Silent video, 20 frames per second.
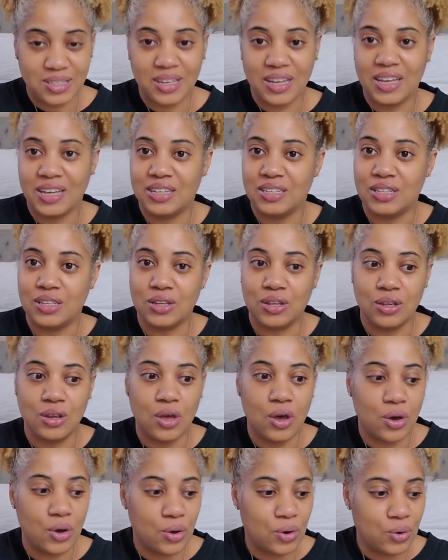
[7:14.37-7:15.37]
There is
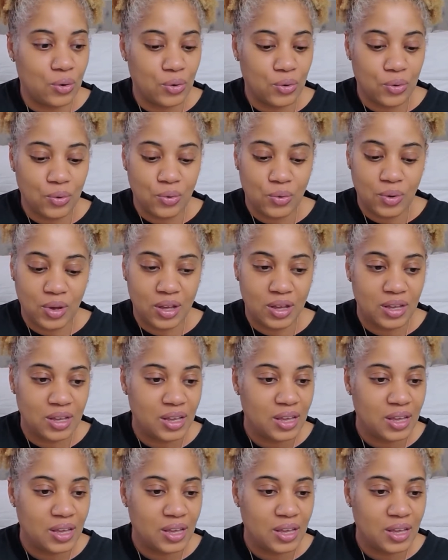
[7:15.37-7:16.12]
no